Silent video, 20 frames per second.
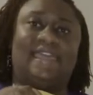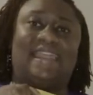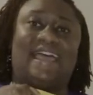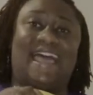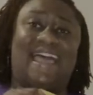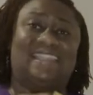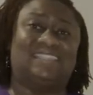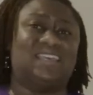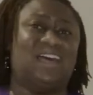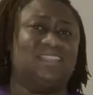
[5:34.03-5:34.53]
And I
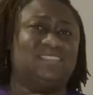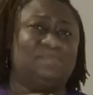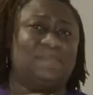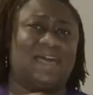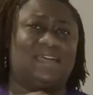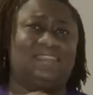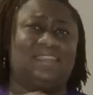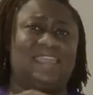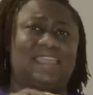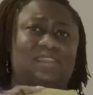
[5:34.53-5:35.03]
had talked
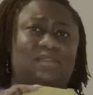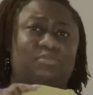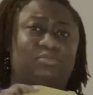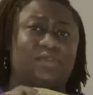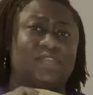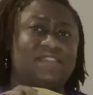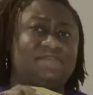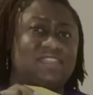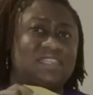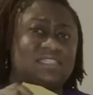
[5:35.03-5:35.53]
about it in a
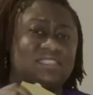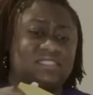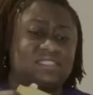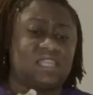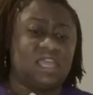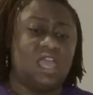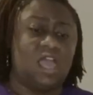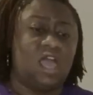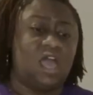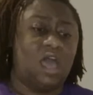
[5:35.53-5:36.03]
previous
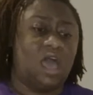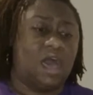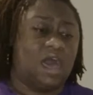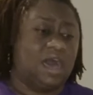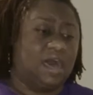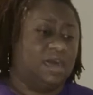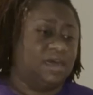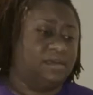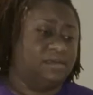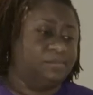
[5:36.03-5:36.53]

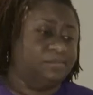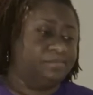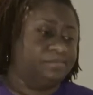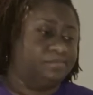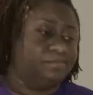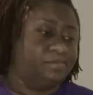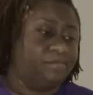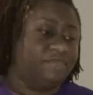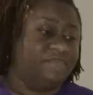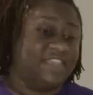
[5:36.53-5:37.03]

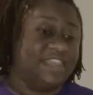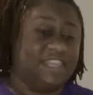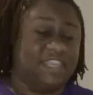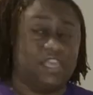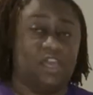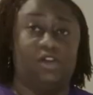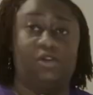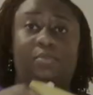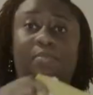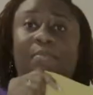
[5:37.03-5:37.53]
um,
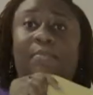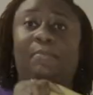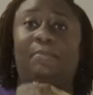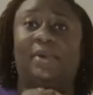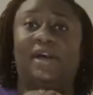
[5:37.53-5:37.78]
video.